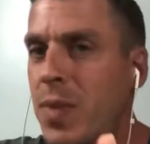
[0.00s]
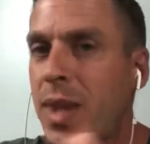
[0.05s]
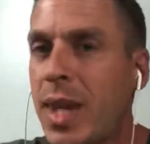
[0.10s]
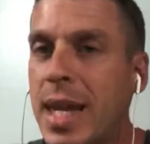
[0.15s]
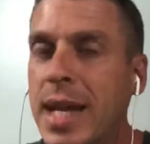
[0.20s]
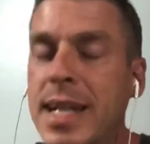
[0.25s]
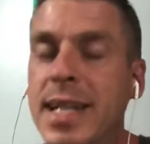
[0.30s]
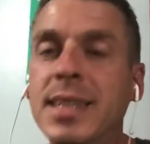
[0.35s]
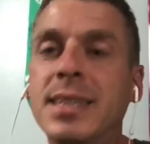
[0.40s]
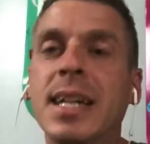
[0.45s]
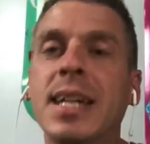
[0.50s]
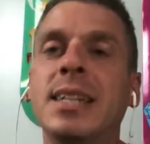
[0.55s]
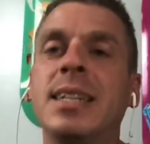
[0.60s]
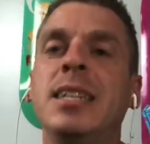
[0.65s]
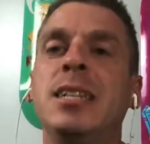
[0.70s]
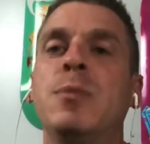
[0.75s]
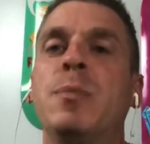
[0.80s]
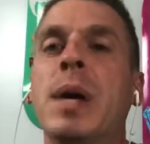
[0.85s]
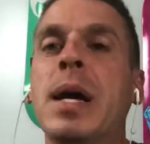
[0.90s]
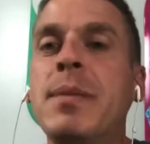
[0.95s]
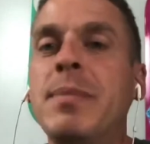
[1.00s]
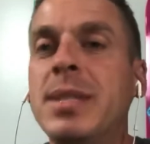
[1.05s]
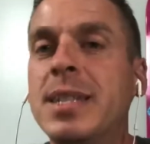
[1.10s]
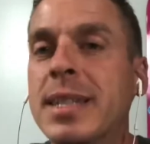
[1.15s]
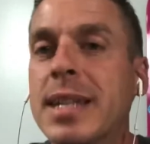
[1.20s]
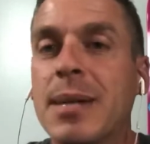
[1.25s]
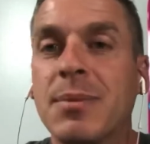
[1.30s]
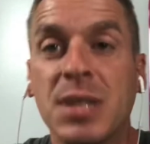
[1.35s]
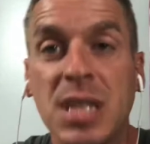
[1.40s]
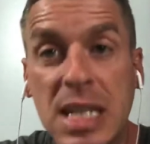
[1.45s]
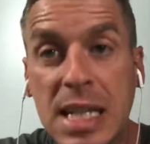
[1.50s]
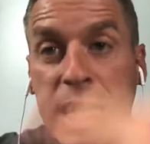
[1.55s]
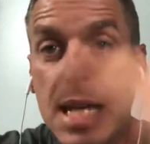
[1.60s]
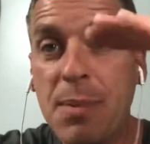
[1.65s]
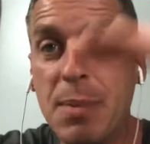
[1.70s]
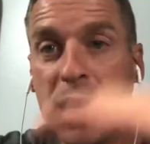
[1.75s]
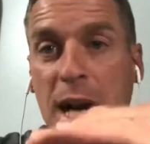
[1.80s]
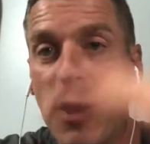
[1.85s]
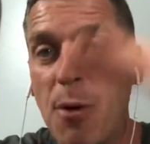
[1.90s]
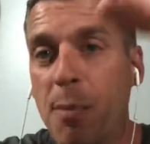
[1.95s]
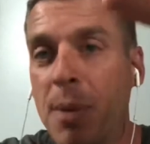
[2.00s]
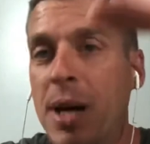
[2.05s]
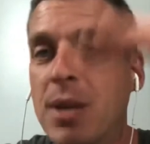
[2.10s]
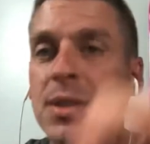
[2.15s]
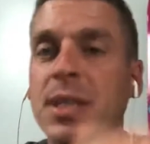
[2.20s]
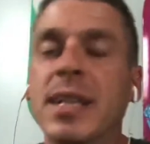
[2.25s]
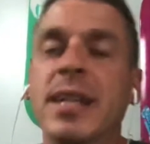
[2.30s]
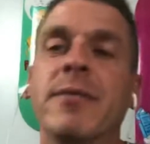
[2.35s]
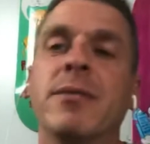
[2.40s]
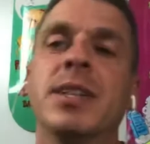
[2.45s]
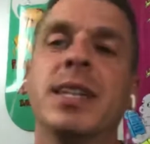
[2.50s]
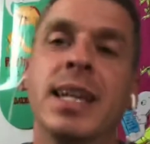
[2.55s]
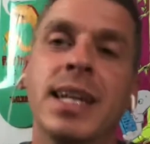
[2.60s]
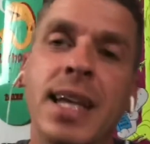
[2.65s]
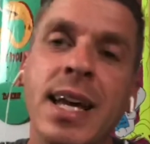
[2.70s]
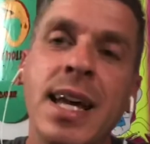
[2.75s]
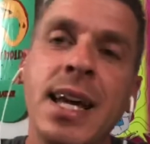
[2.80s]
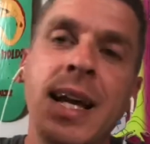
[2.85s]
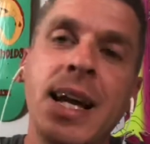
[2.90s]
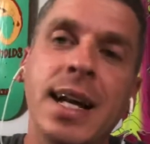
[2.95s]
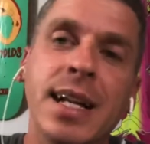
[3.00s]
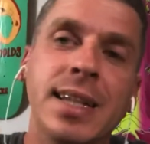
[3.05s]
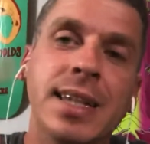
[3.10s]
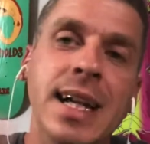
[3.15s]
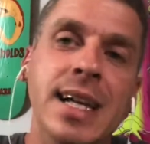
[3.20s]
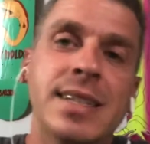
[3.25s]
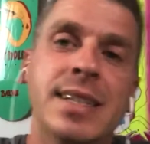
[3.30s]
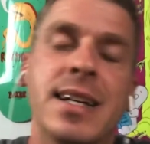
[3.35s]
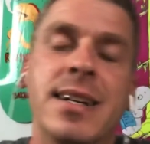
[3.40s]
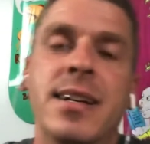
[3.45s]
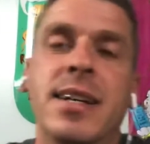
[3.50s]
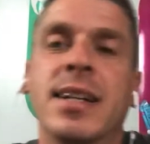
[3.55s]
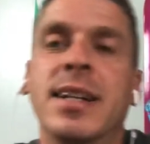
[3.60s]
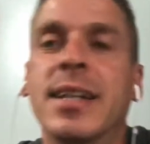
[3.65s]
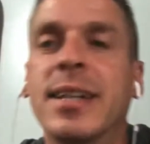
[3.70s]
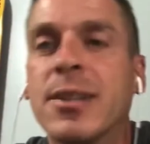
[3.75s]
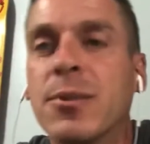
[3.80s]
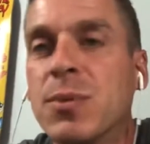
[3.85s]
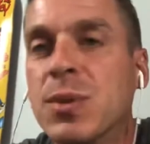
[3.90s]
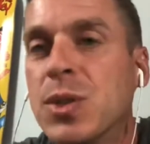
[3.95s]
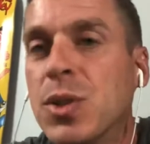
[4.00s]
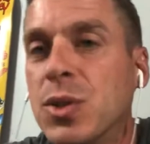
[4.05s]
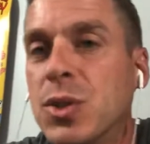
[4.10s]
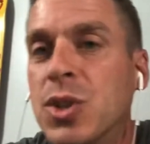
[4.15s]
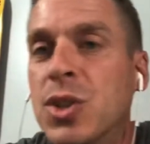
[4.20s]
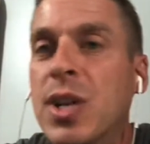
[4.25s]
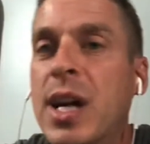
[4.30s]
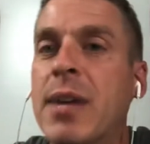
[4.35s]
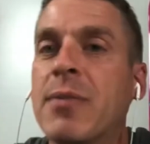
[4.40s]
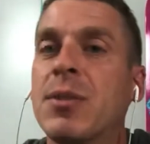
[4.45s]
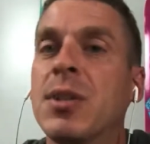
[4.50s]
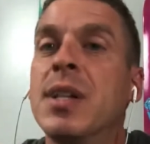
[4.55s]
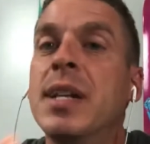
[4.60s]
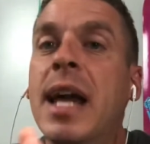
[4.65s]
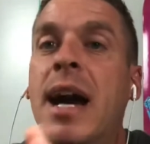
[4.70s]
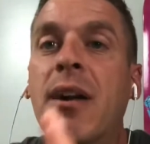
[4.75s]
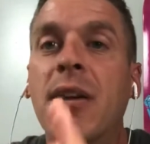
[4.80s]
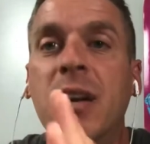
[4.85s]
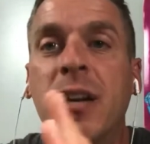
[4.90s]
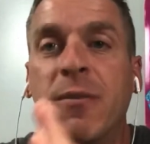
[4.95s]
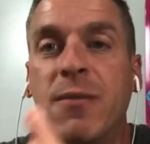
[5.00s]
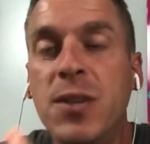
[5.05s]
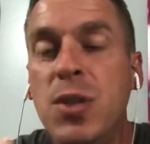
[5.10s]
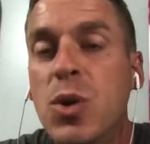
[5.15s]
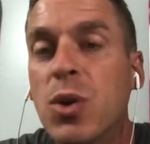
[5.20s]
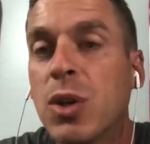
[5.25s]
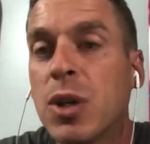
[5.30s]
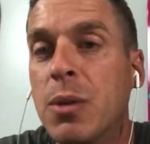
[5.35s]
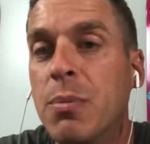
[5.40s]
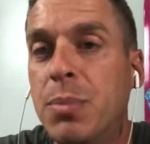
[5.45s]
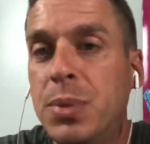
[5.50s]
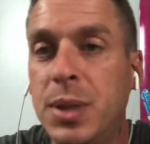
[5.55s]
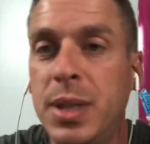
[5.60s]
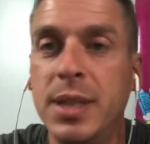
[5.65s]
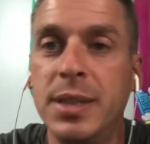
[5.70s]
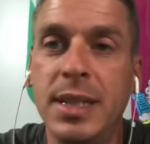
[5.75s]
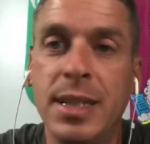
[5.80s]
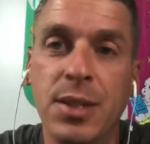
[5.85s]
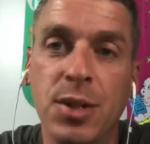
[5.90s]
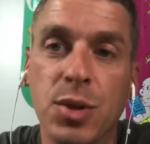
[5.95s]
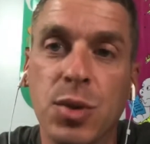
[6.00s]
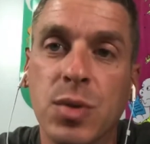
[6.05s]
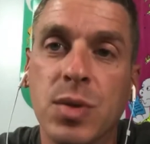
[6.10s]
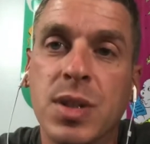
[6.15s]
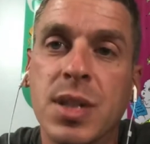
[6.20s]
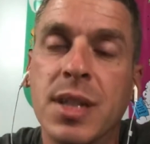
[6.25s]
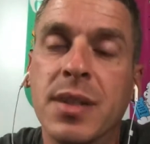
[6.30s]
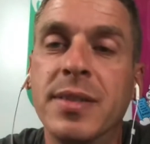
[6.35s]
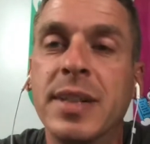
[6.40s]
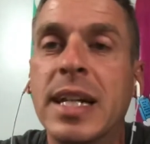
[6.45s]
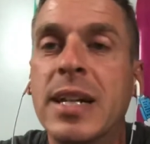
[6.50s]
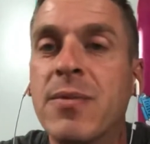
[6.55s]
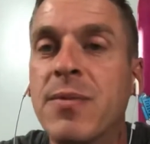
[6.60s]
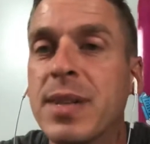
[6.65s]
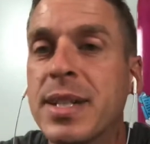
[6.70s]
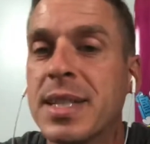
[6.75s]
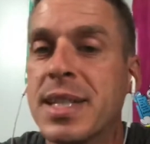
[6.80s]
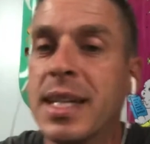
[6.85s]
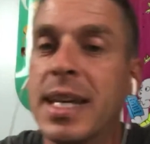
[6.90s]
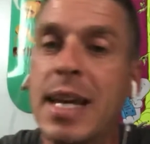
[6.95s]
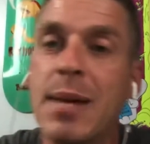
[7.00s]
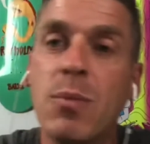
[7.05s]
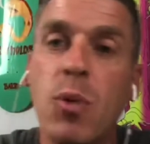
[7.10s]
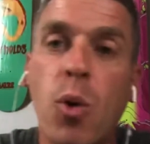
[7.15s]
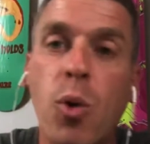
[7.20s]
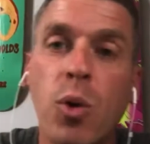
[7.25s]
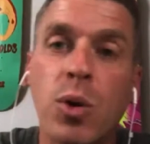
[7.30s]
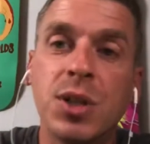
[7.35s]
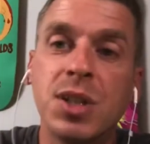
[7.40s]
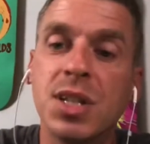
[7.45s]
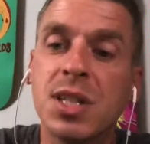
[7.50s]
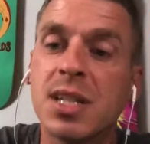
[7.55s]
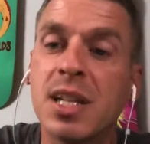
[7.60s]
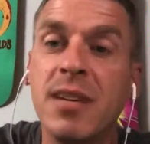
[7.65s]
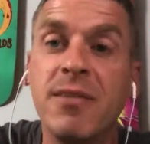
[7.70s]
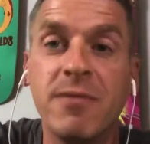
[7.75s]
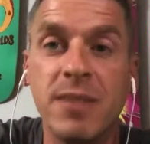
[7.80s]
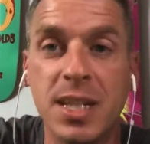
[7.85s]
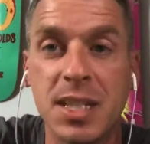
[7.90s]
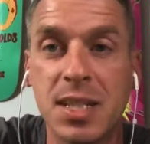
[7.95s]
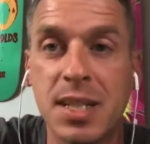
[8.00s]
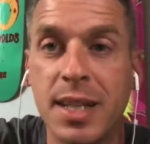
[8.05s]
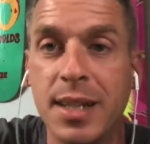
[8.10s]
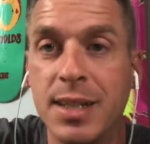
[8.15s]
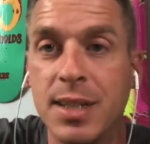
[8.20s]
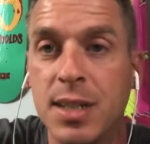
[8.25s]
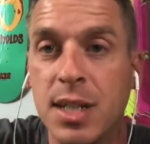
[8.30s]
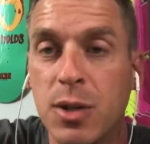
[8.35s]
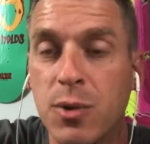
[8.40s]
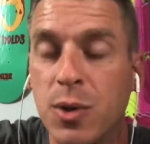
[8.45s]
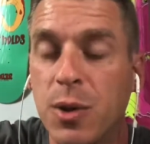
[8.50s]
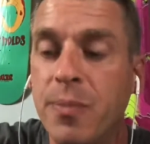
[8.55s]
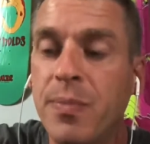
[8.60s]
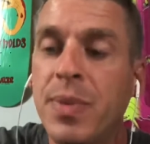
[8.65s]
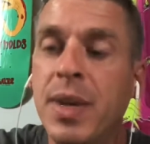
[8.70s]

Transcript: And you take these baby steps and you keep compounding everything, that's how you're gonna get the results you're after. Now, if you're completely new to the land investing game or just investing in general,